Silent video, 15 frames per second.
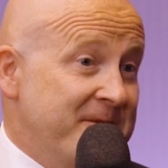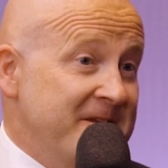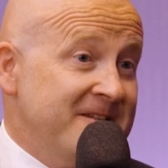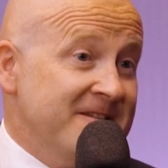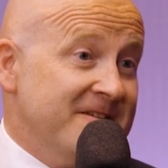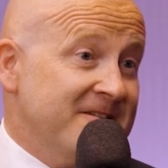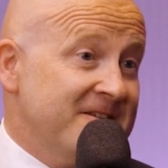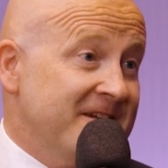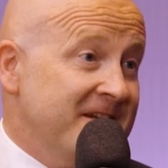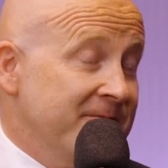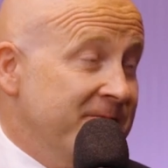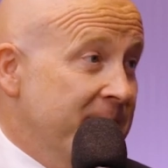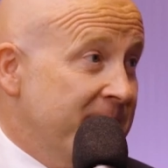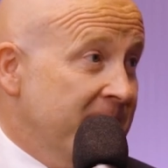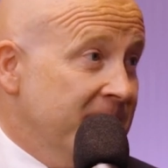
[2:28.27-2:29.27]
pieces of city
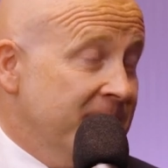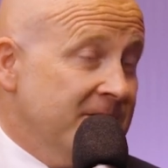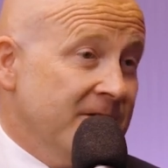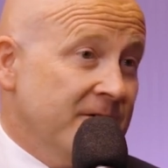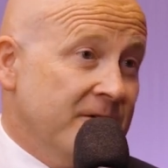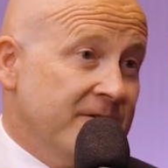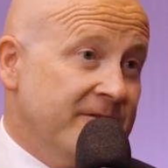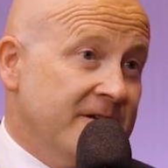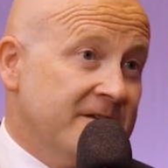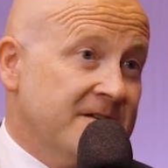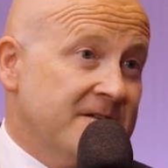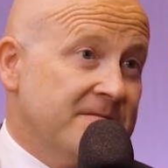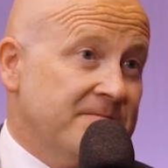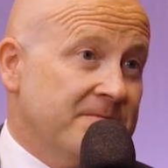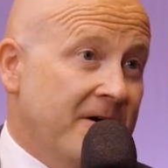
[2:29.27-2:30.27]
we build, a lot of
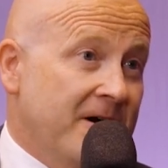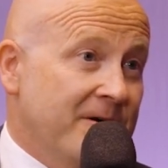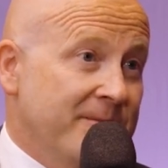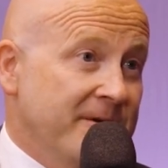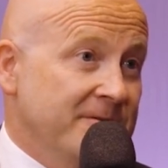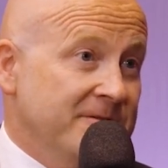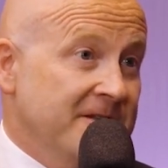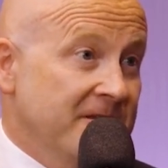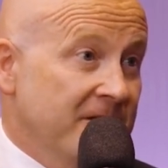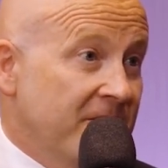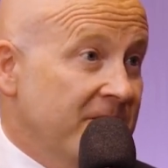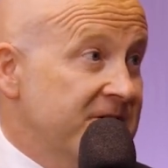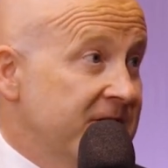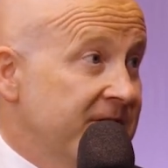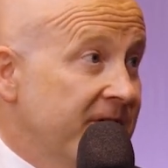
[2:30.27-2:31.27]
us are building
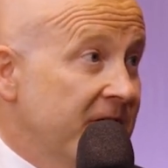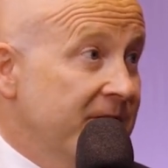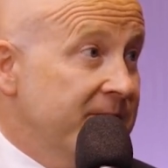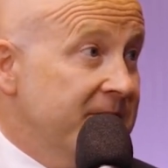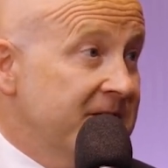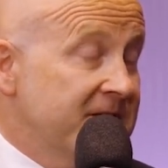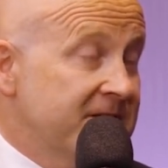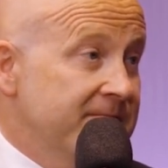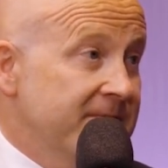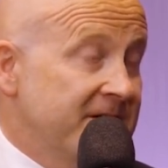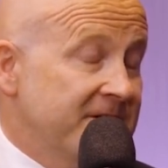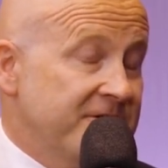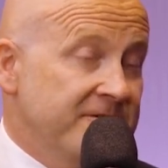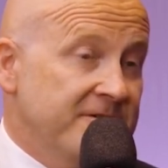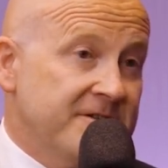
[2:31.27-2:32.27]
large developments,
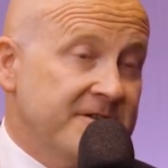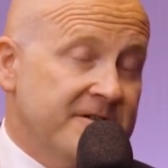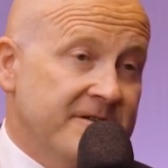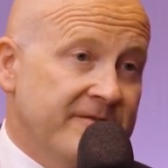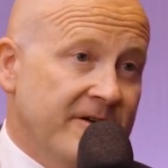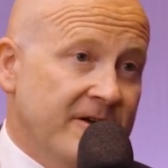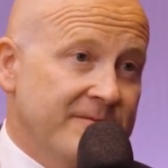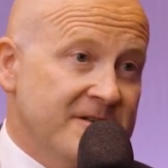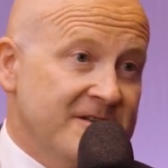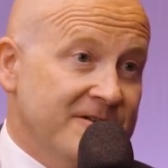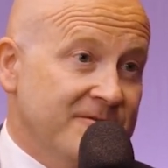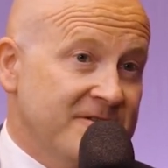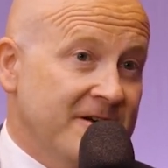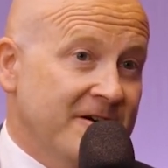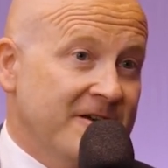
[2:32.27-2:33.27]
mixed-use developments that
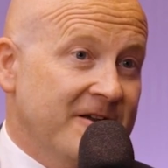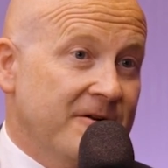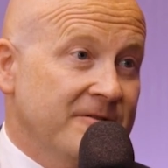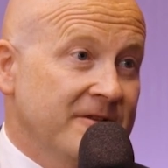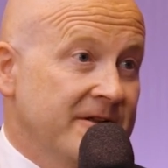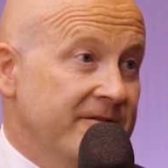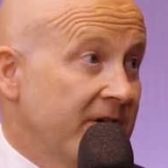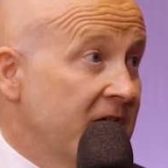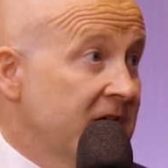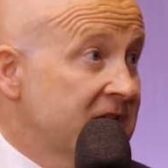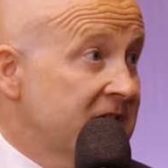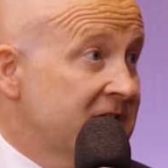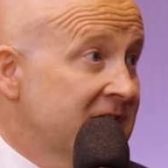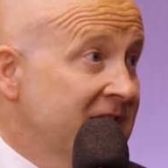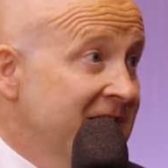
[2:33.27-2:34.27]
will certainly outlive
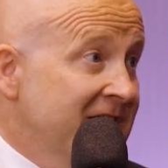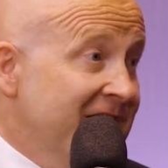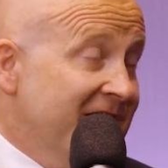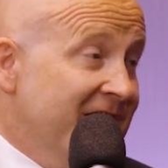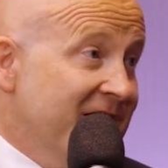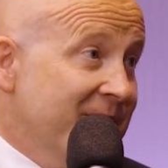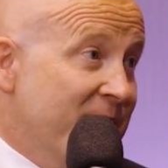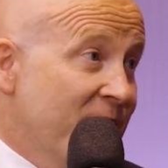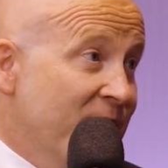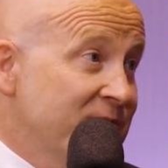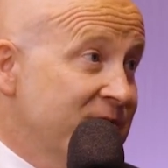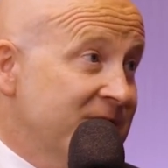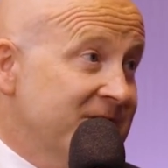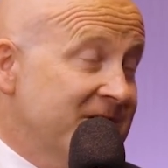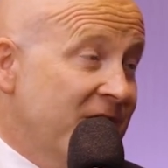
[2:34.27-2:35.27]
us, but
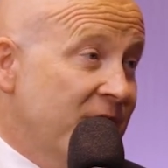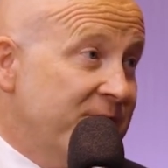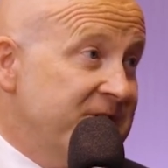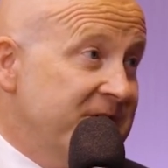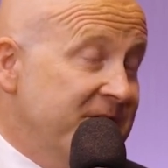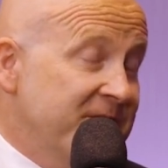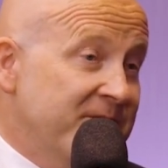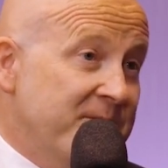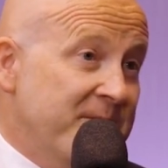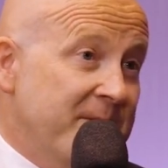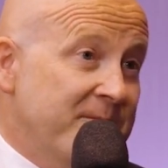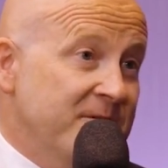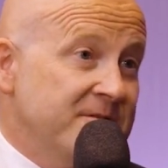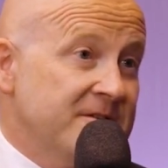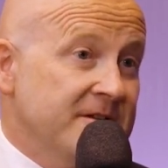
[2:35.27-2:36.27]
also is that opportunity for
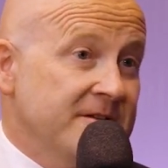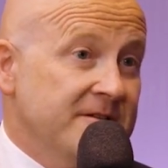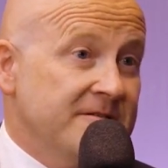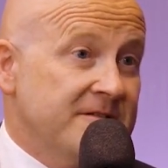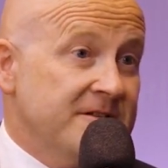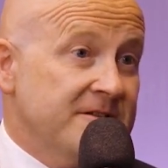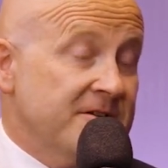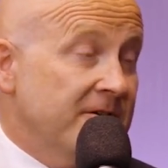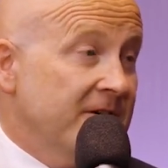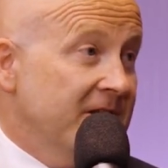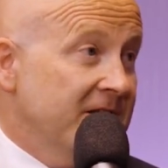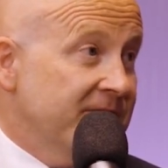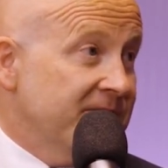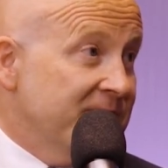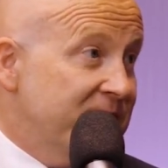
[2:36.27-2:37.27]
people to sort of
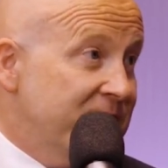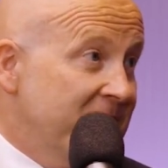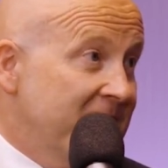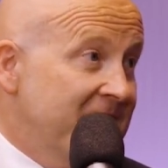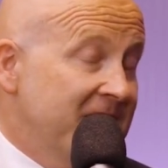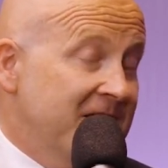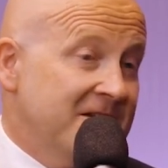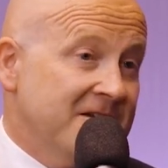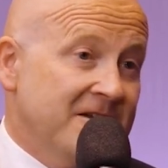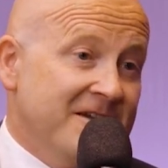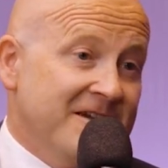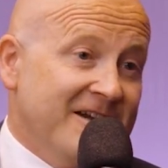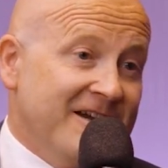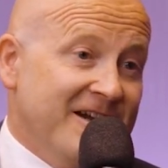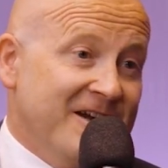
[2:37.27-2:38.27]
live and play,
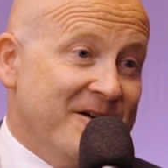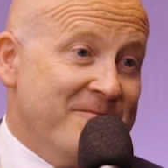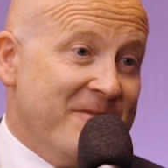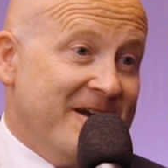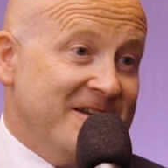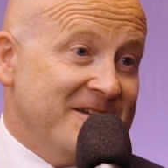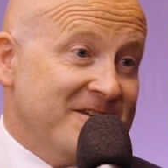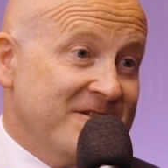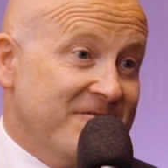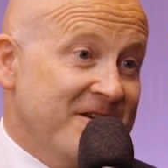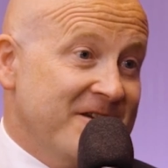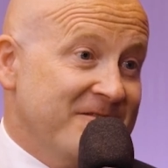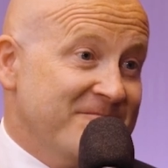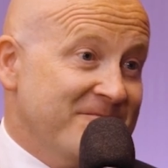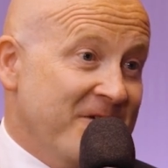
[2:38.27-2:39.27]
and it's a
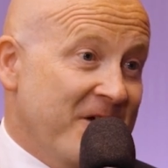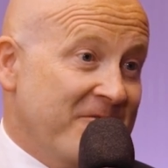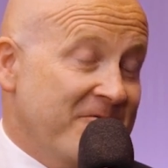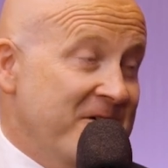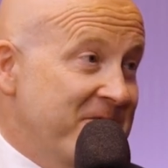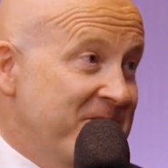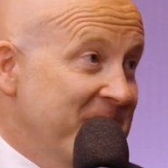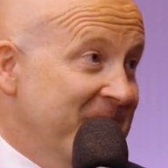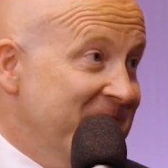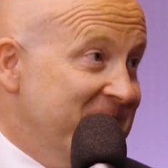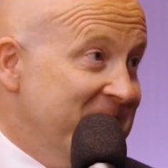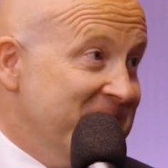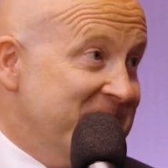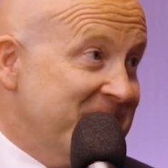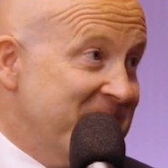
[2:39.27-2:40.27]
great feeling,
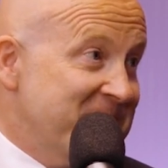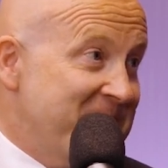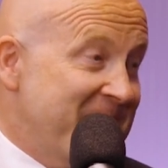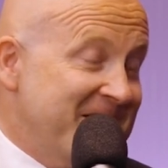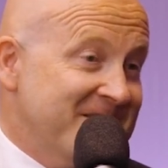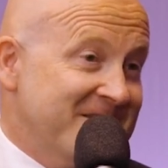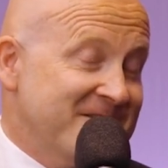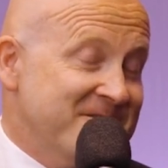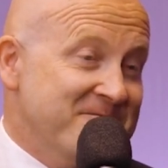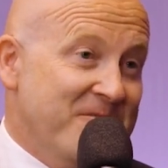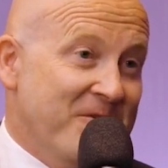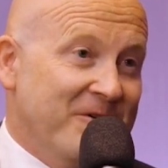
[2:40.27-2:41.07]
you know, drive past them